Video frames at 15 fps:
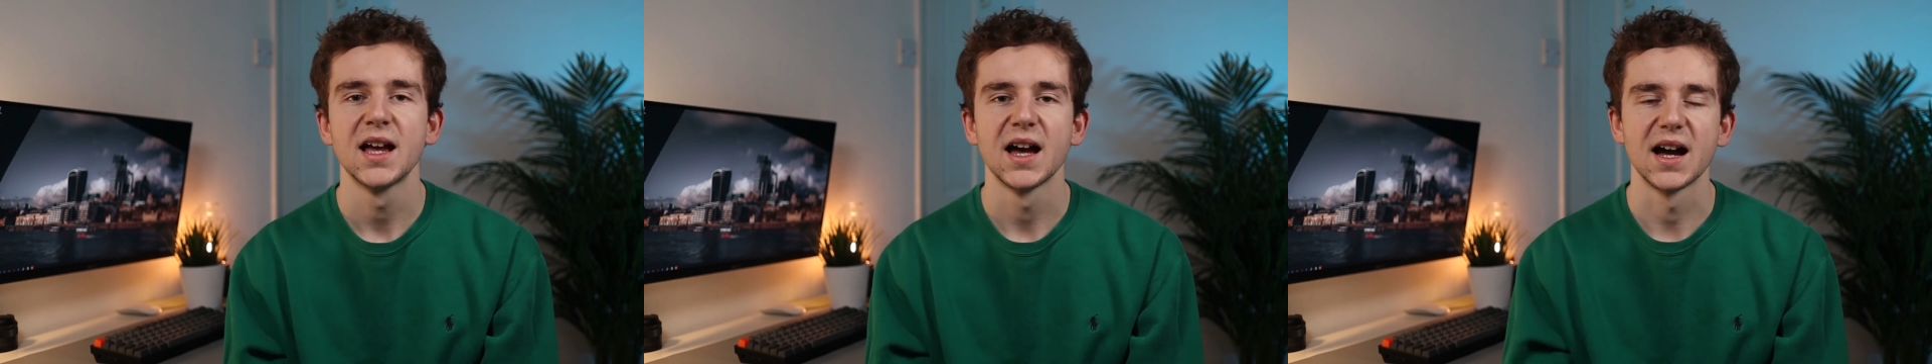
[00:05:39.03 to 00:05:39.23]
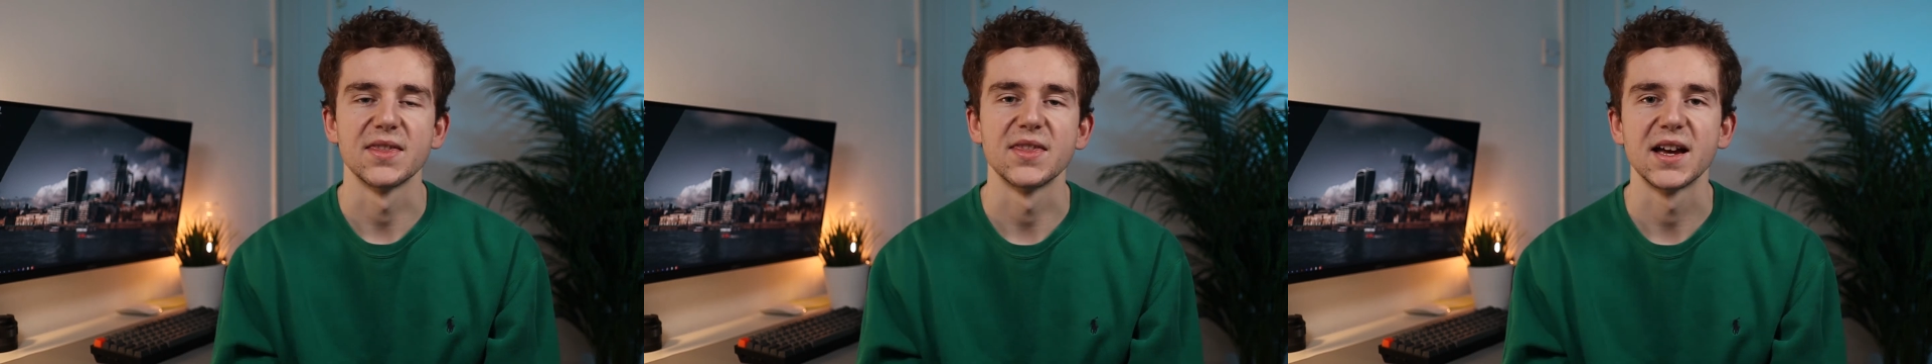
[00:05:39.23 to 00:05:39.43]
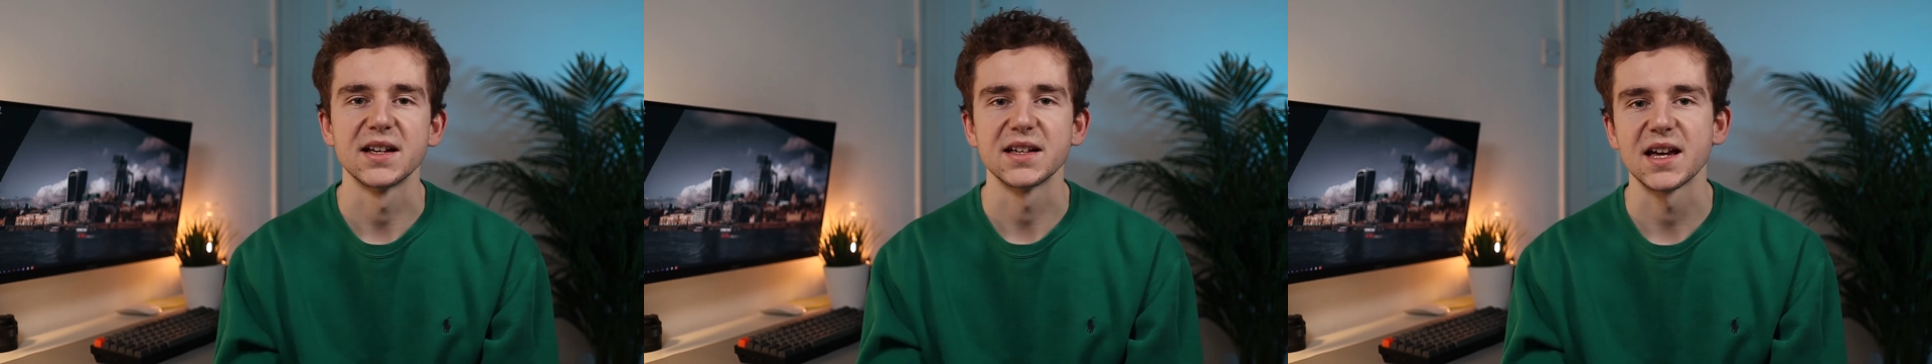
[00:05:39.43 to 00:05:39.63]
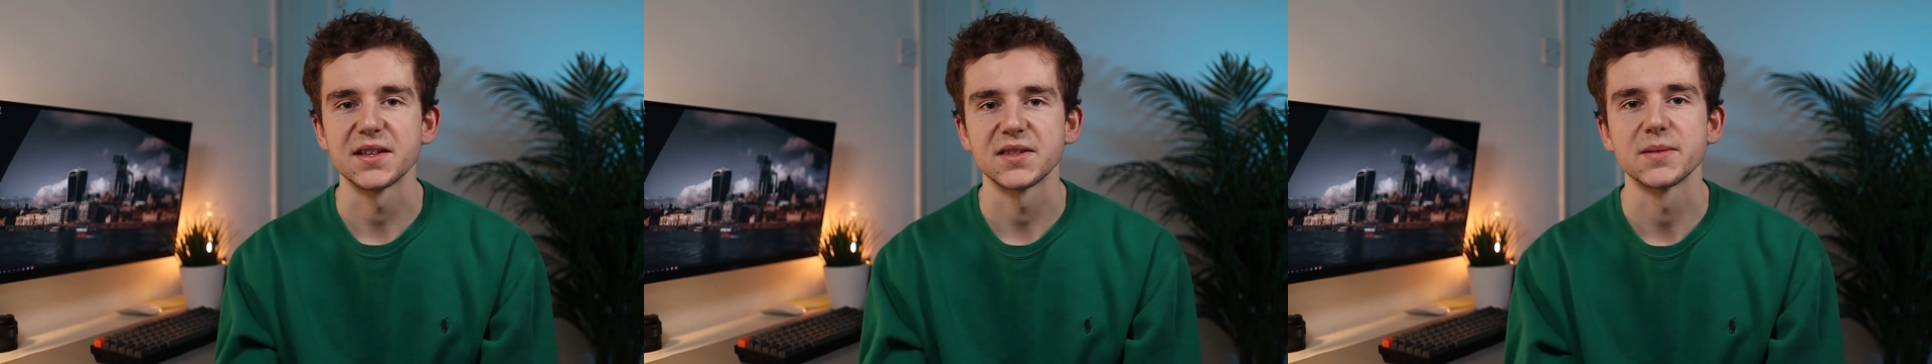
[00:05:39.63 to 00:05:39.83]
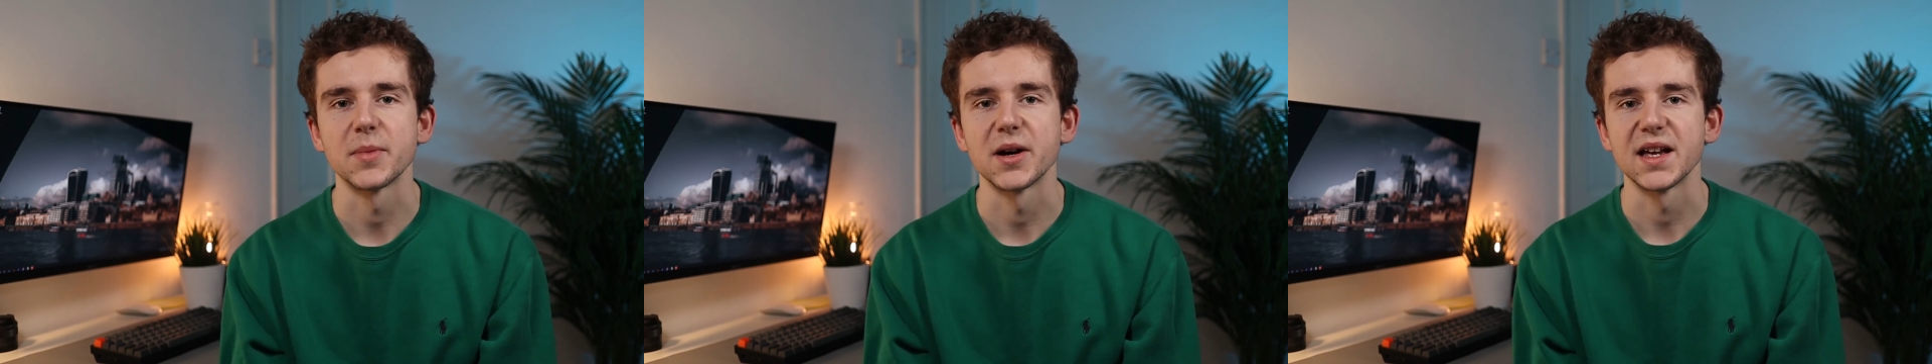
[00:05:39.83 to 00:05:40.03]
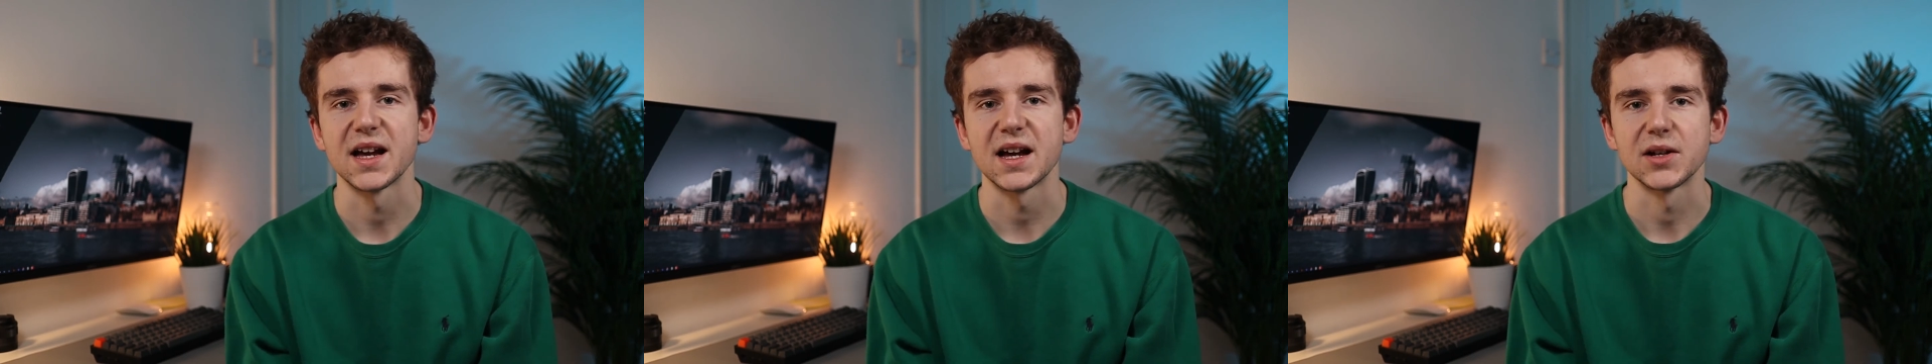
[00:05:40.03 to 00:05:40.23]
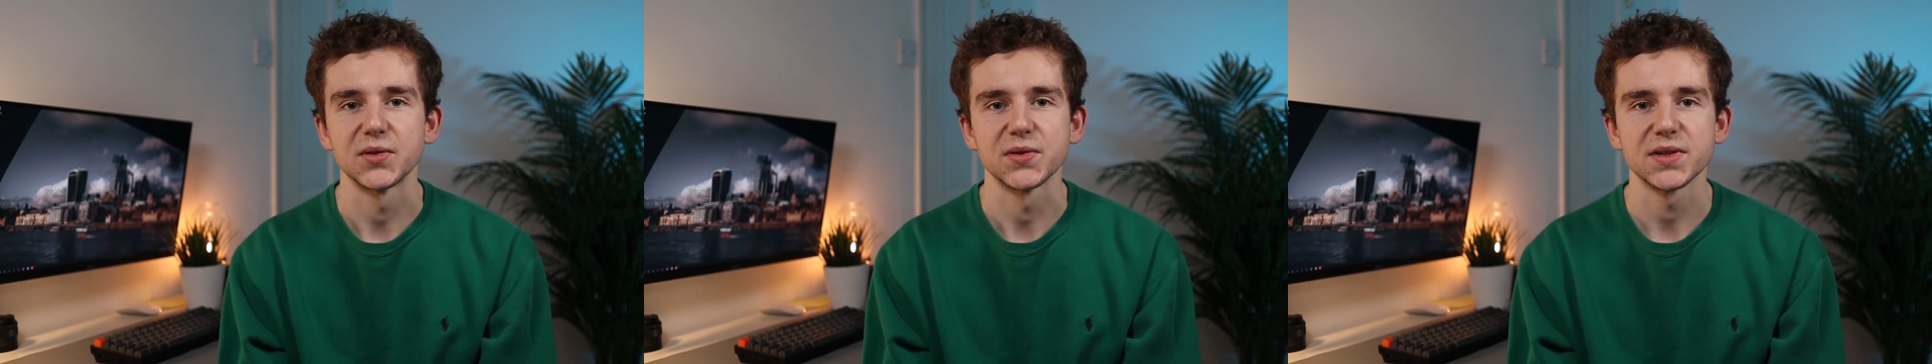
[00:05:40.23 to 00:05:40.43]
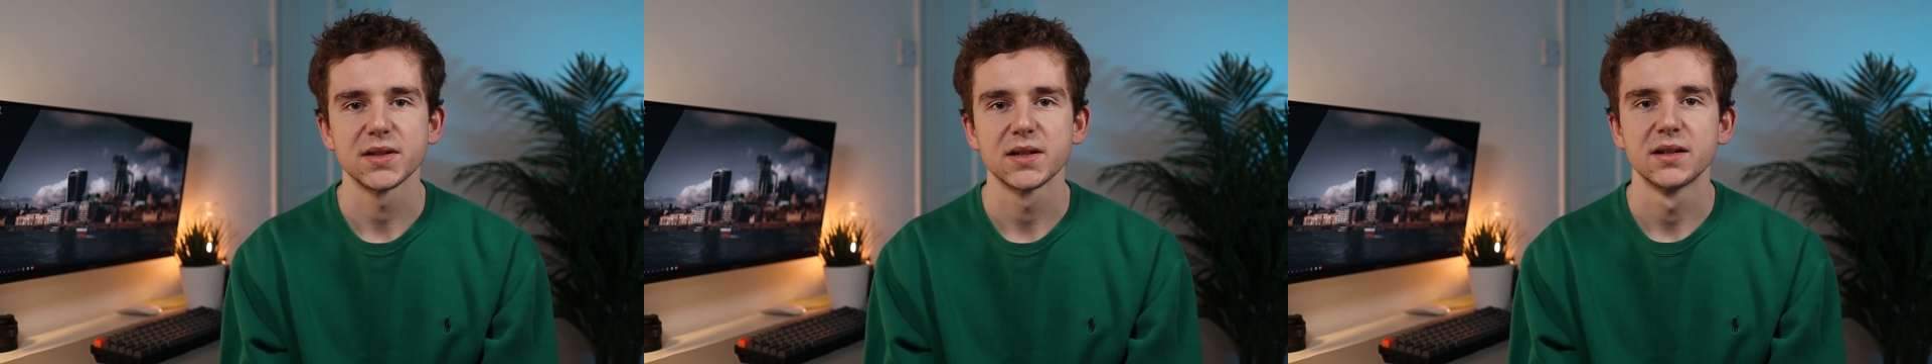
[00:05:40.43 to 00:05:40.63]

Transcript: and then get to my house.